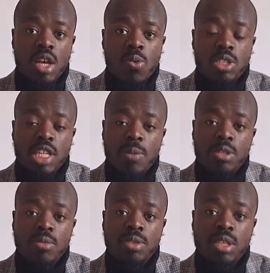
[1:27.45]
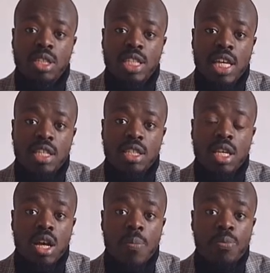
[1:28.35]
which enables them to attend
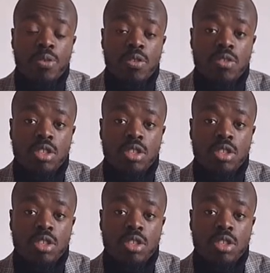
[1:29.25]
approved